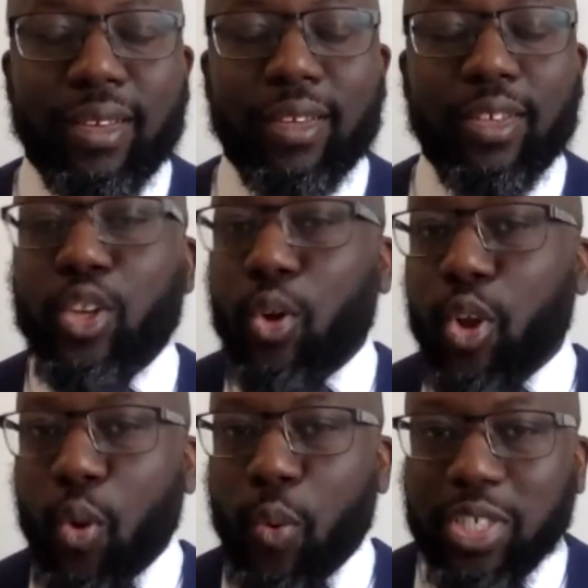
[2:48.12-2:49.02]
You don't
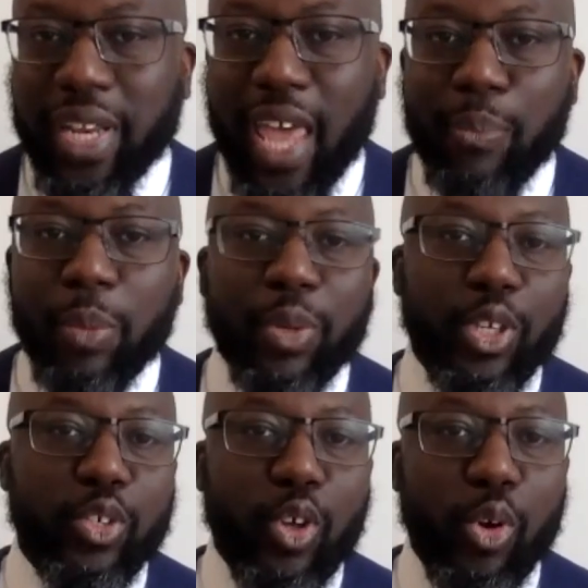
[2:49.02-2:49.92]
know what's going to happen, but
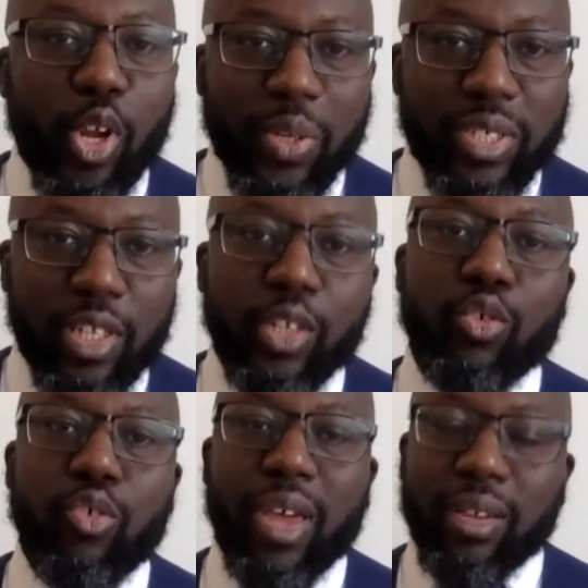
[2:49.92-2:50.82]
you don't know until you
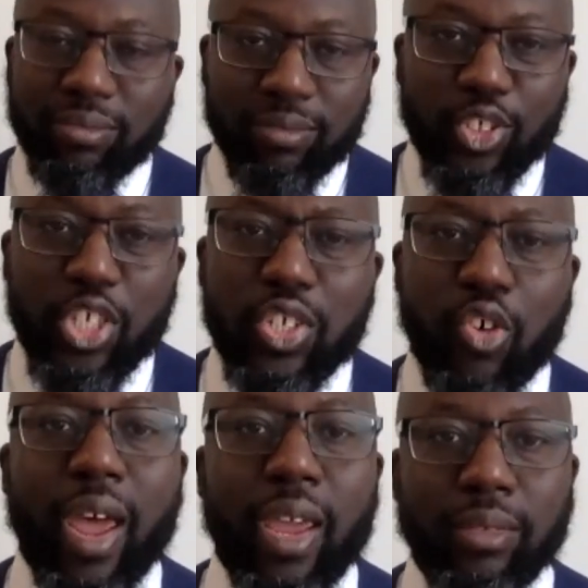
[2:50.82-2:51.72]
try. Just
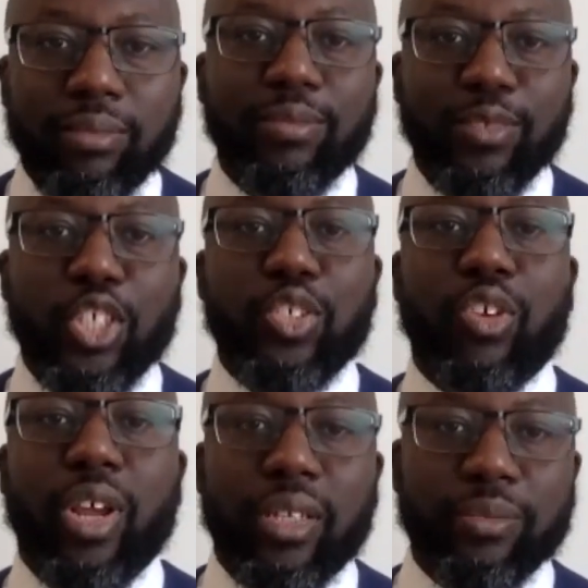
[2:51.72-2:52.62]
try. Just
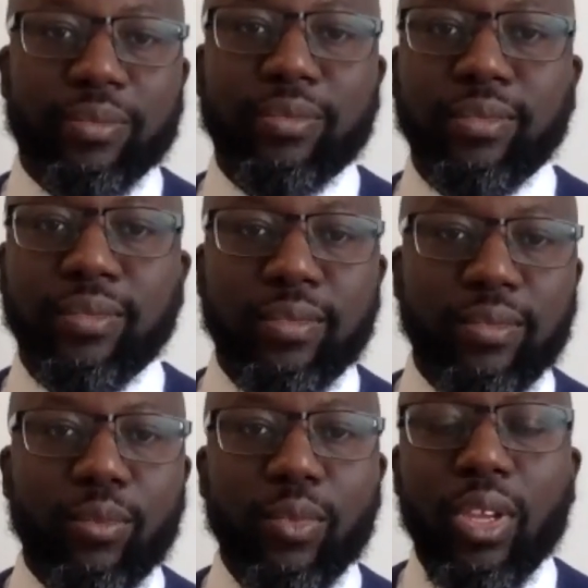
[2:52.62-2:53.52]
try.
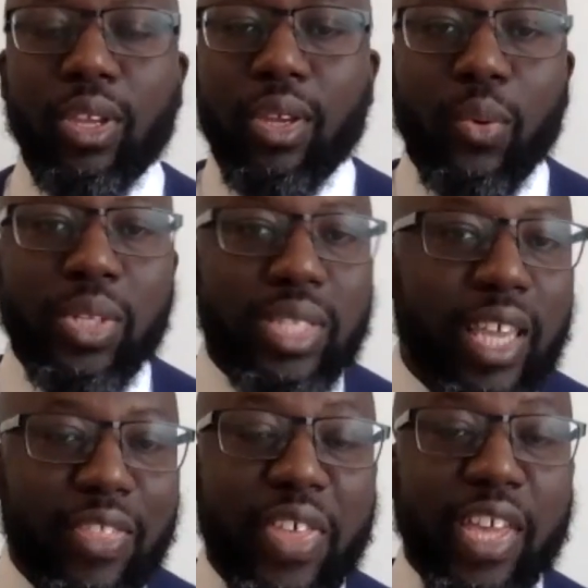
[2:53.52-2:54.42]
Once
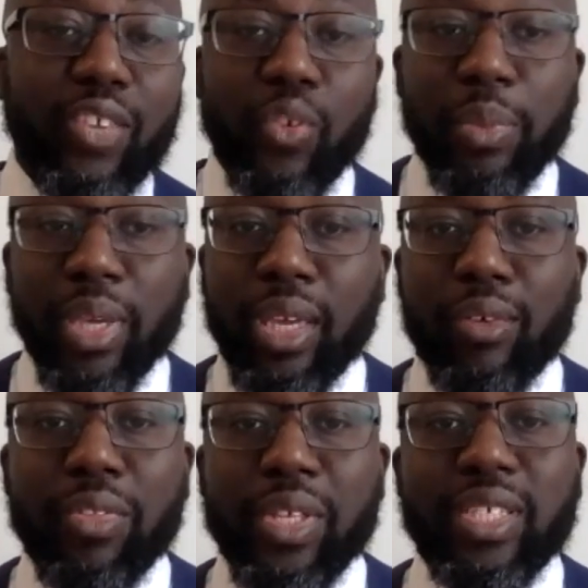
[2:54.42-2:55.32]
again, thank you for being here
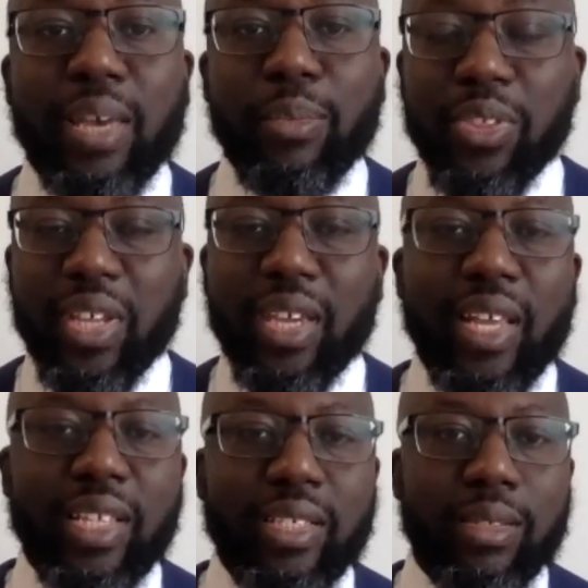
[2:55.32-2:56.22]
on this Sabbath day, and
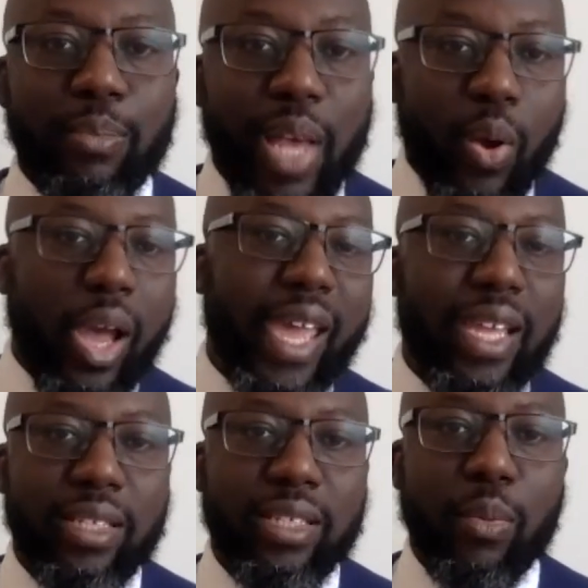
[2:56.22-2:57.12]
let's bow our
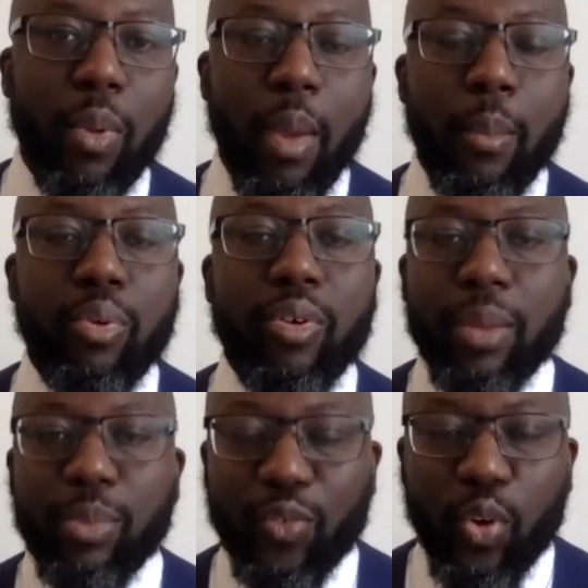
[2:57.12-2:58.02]
heads and pray
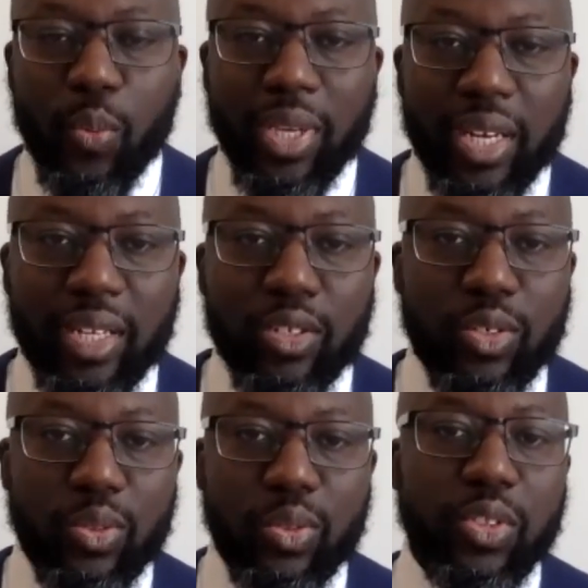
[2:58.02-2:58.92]
before we get
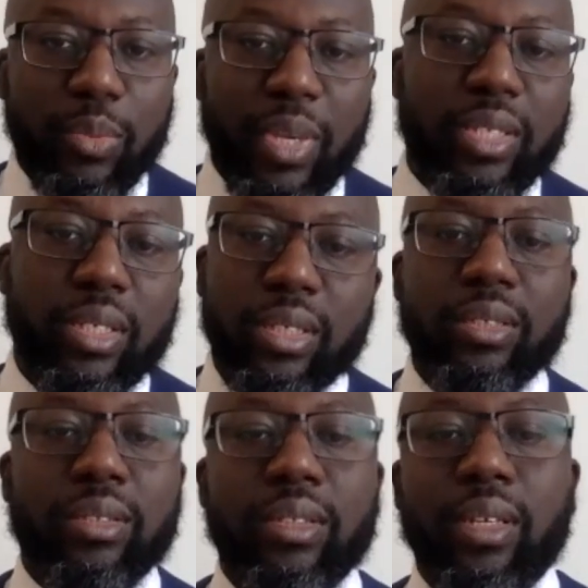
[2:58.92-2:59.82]
into the message.
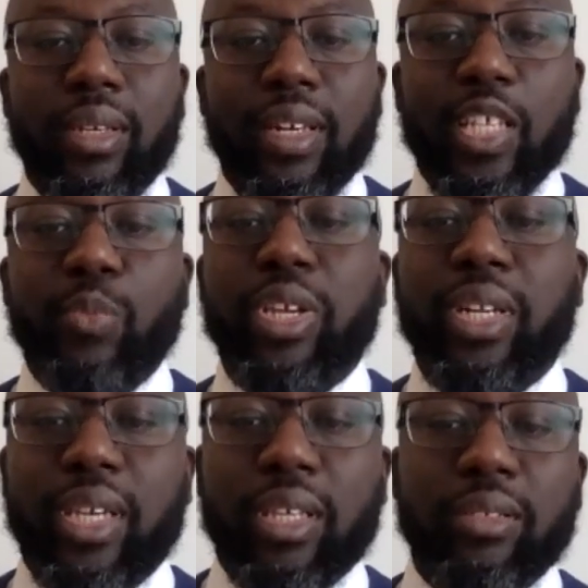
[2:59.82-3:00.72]
Let's pray
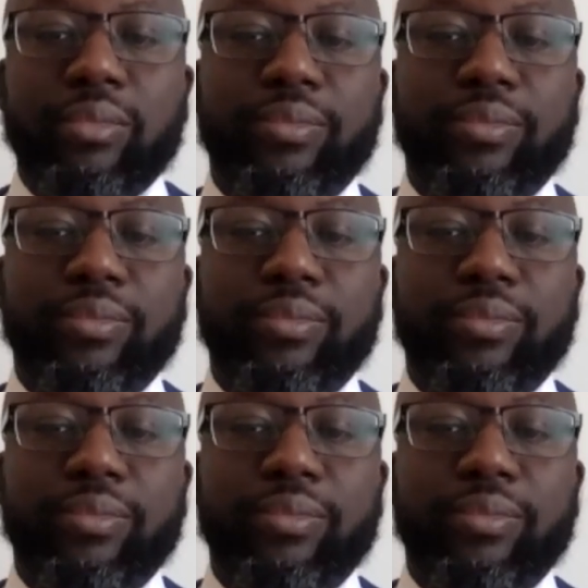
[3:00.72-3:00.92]
together.